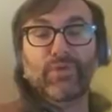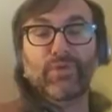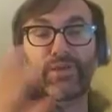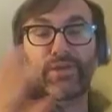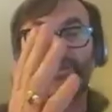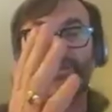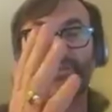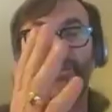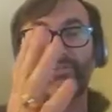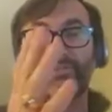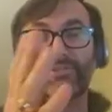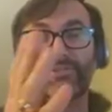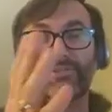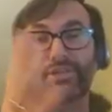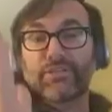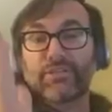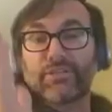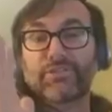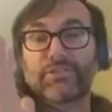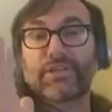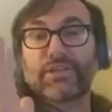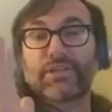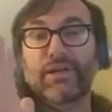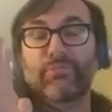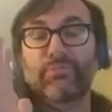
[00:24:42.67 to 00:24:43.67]
I'll
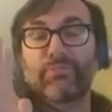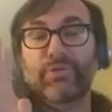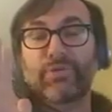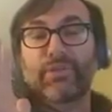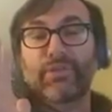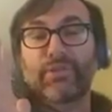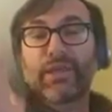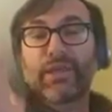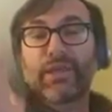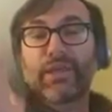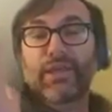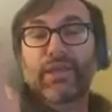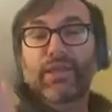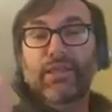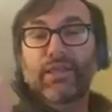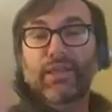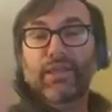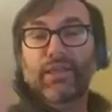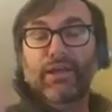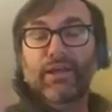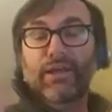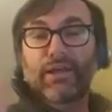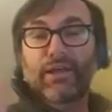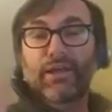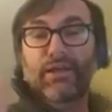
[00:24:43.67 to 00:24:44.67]
stop with
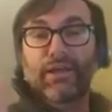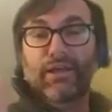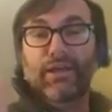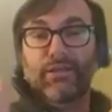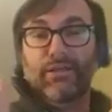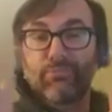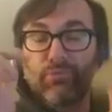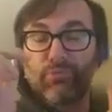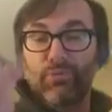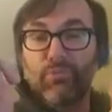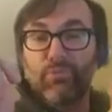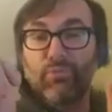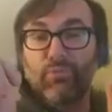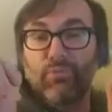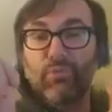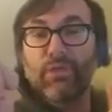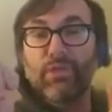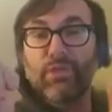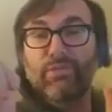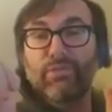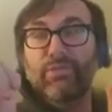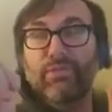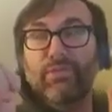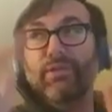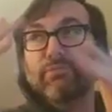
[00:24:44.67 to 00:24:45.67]

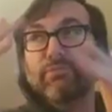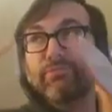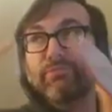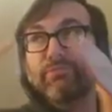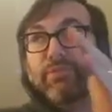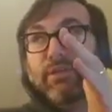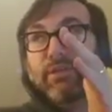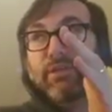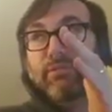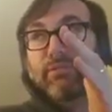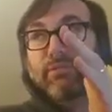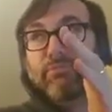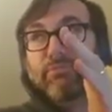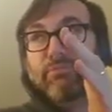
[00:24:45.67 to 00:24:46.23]
the